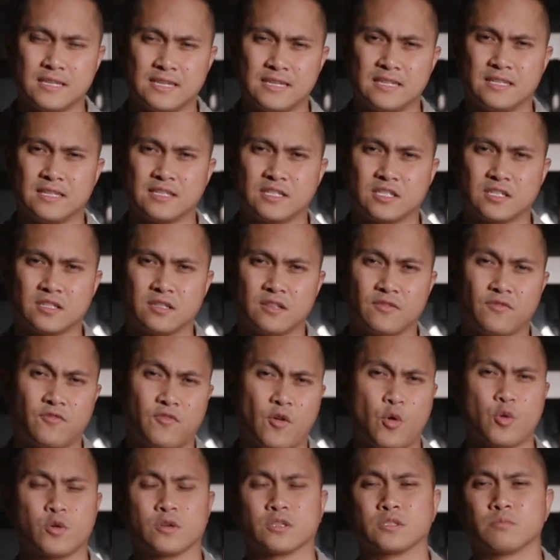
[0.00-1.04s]
is the
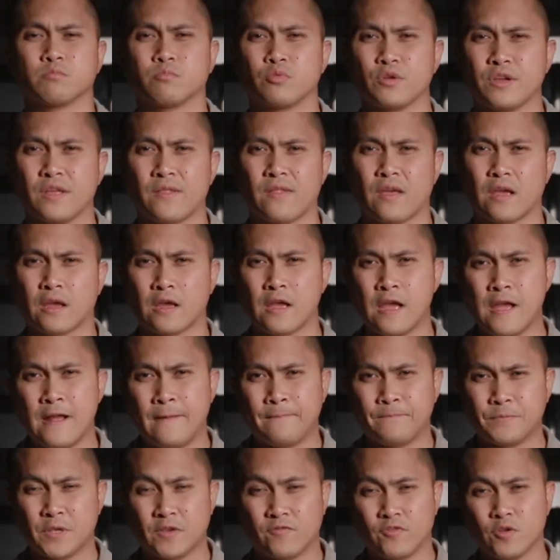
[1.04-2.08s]
focus breathing.
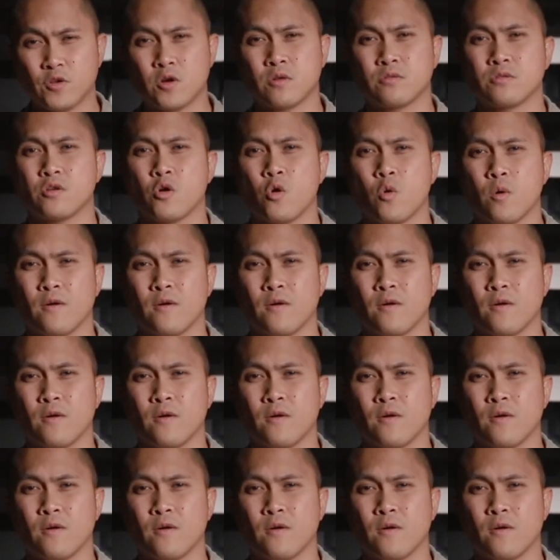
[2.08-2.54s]
If you don't know